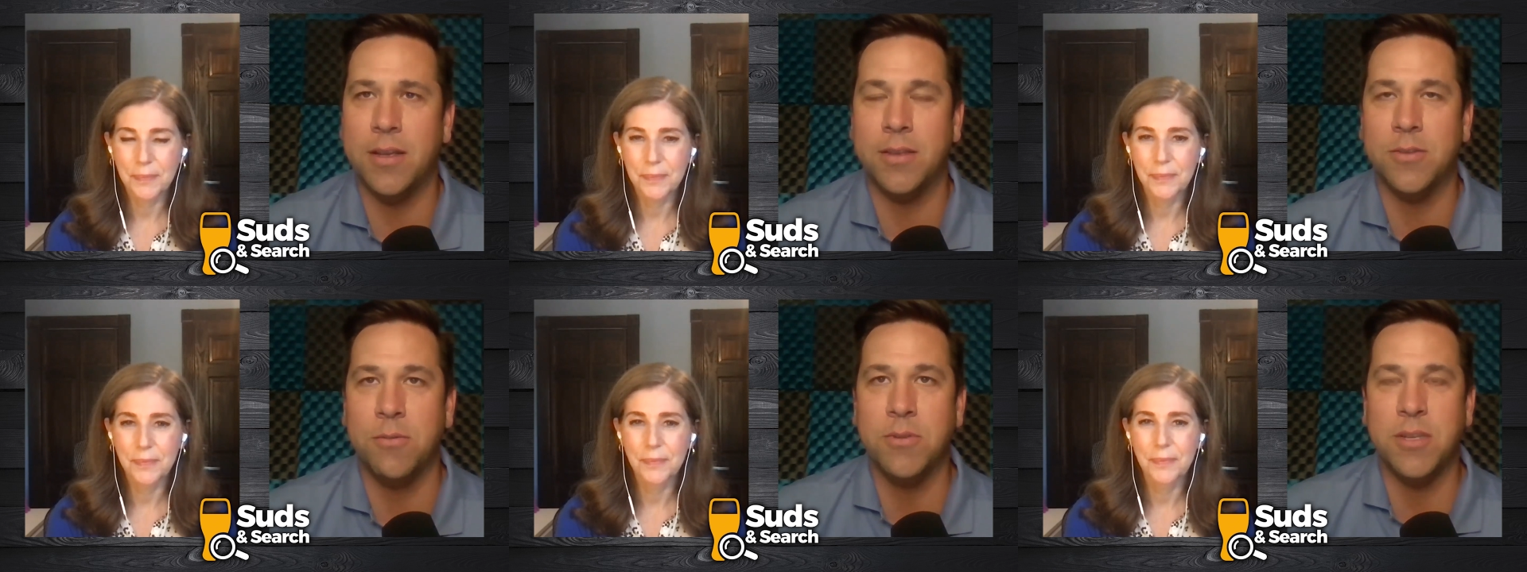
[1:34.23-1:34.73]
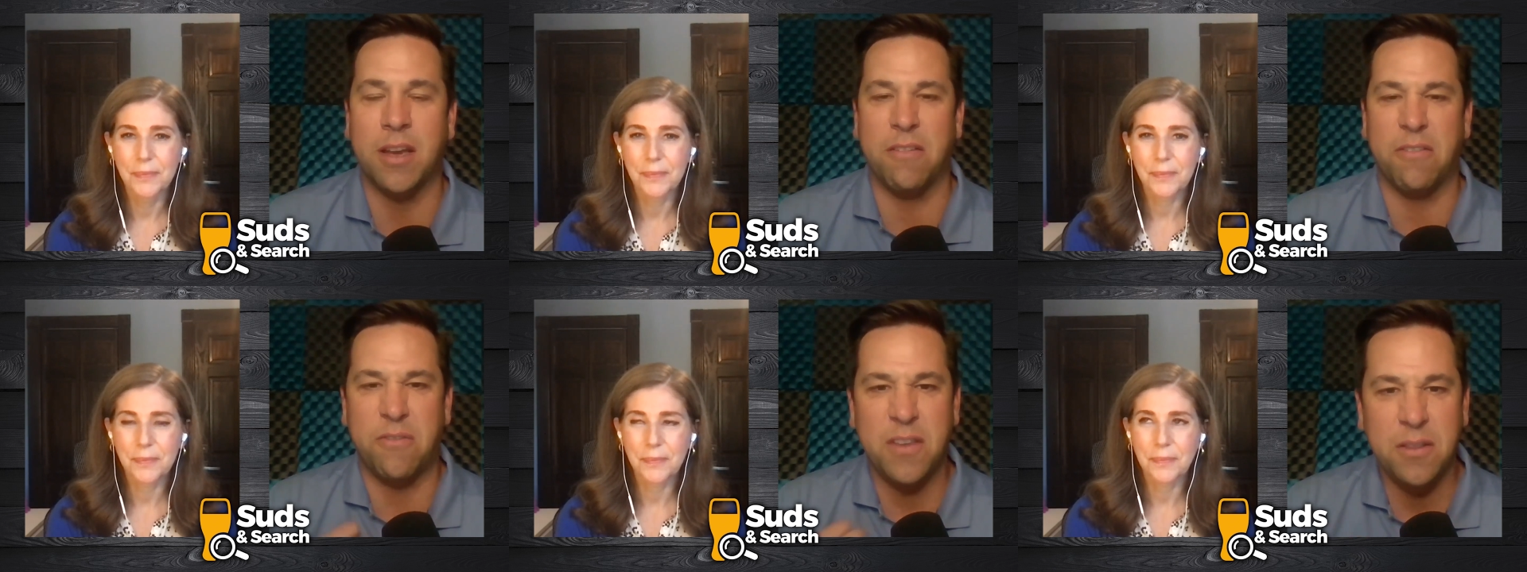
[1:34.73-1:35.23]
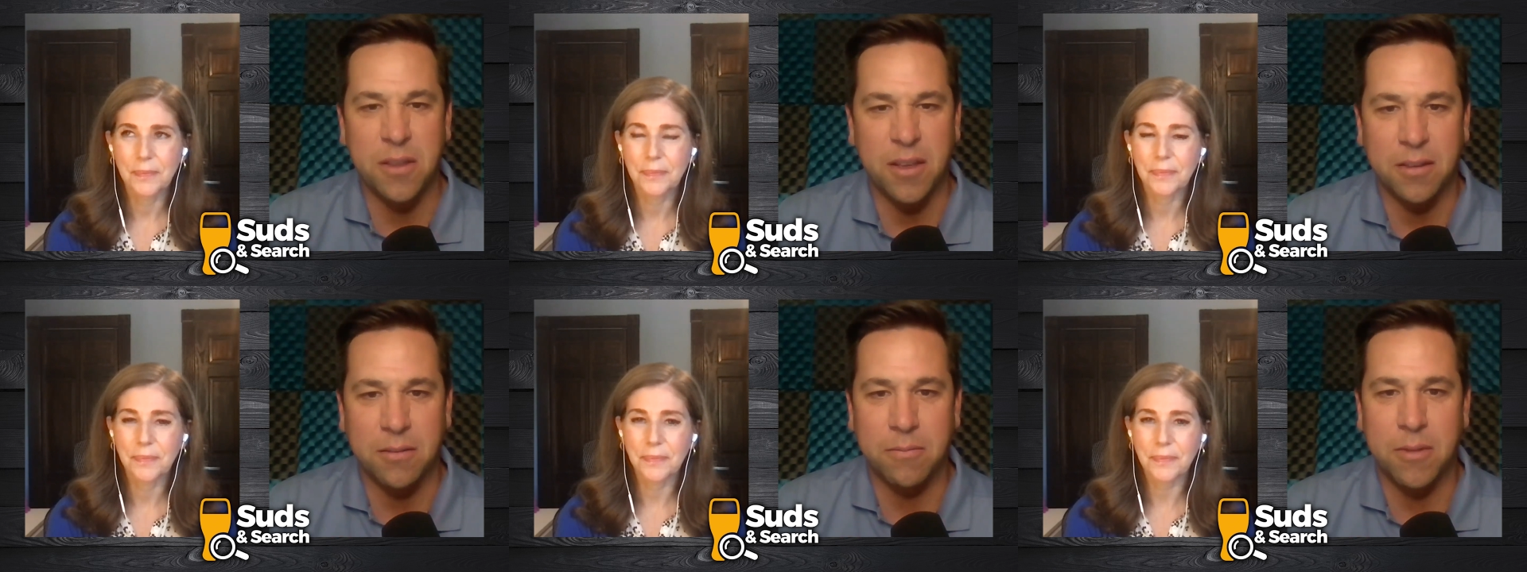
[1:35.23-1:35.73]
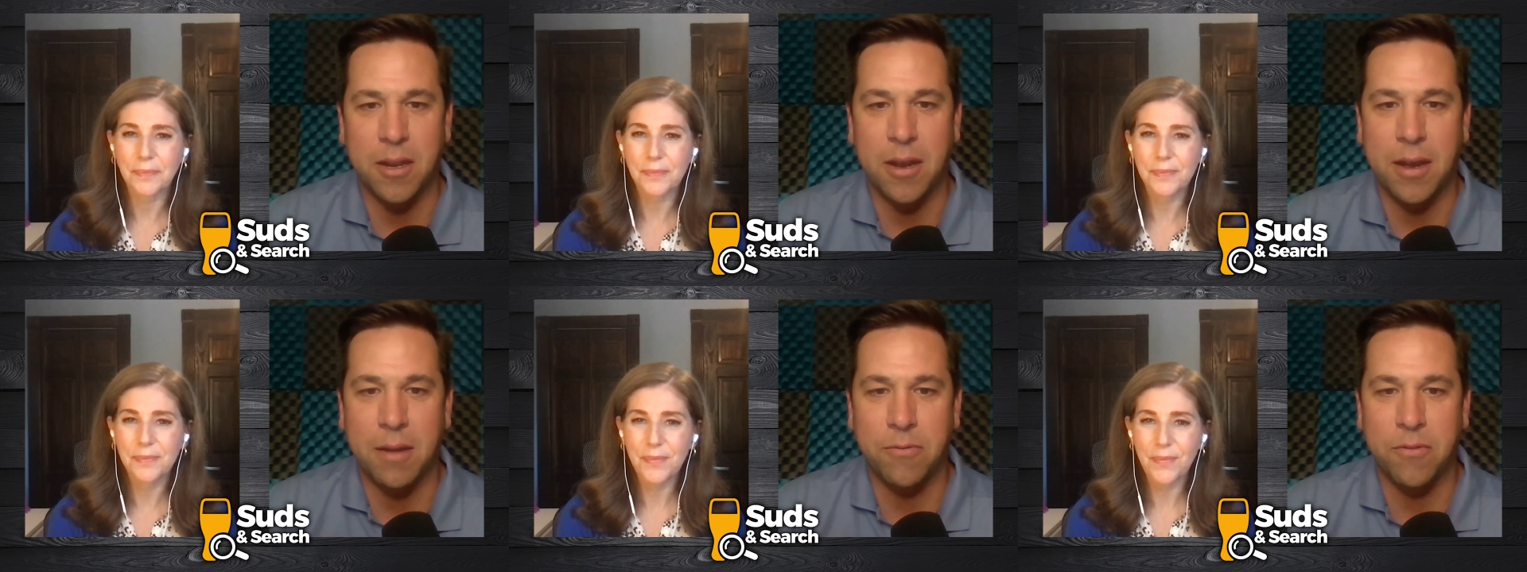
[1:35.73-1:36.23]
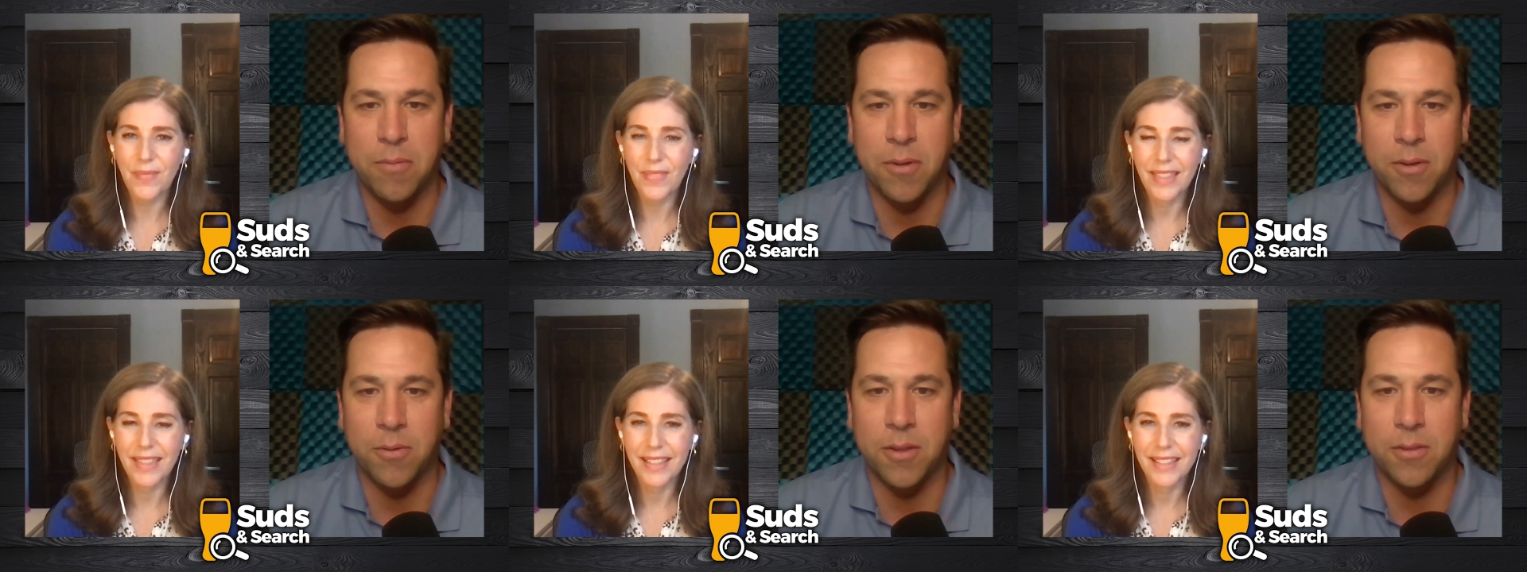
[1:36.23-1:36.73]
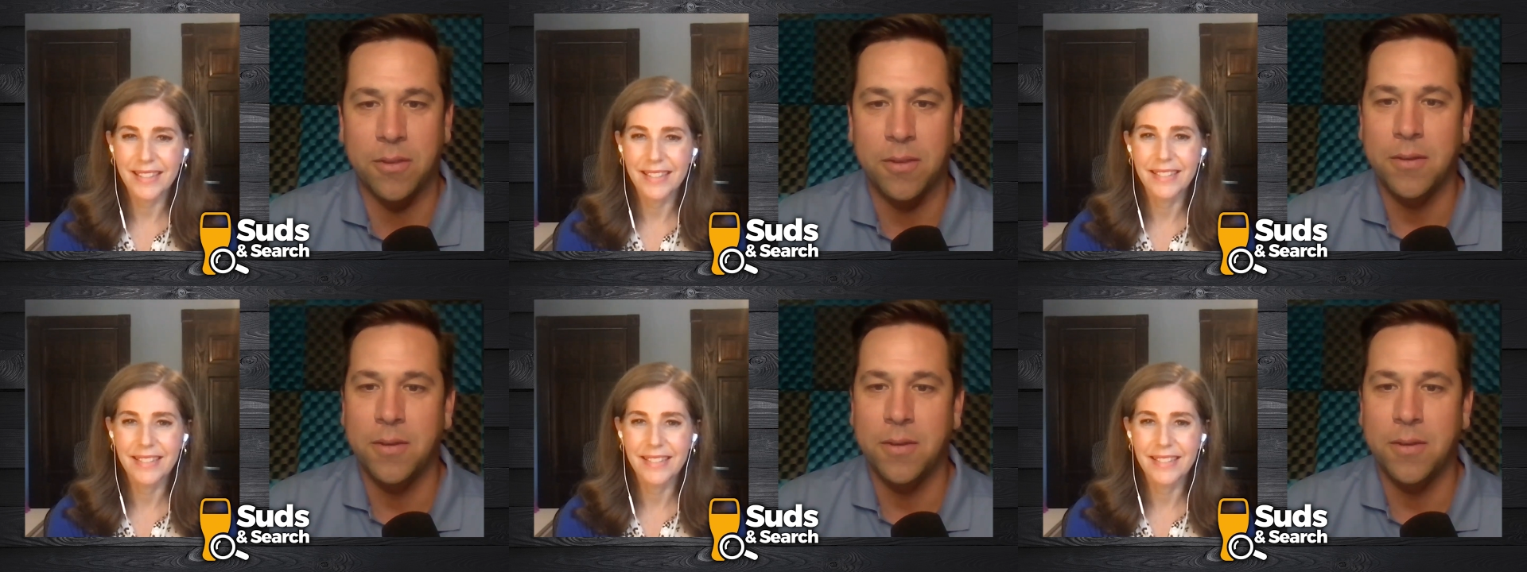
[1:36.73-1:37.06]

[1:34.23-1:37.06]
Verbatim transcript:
Speaker 1: it's almost like a feeling that I'm familiar with.